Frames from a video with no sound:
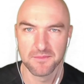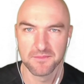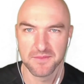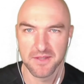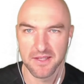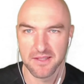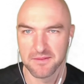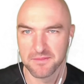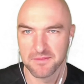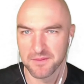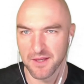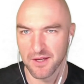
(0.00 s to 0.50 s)

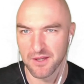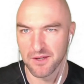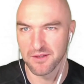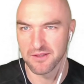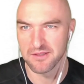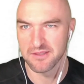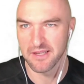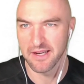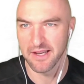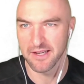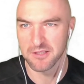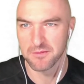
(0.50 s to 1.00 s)
that, you know,
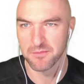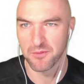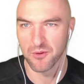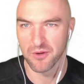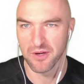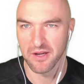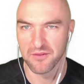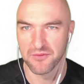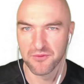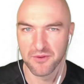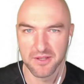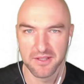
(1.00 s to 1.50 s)
it's an export
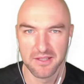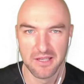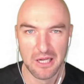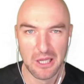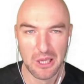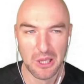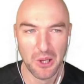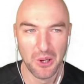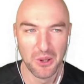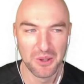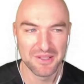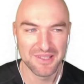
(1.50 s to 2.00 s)
I've written a
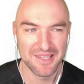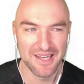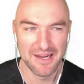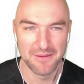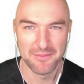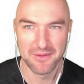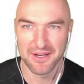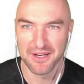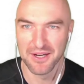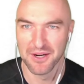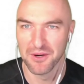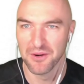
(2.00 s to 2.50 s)
long
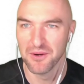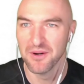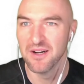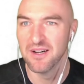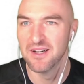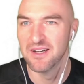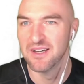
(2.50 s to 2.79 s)
time ago.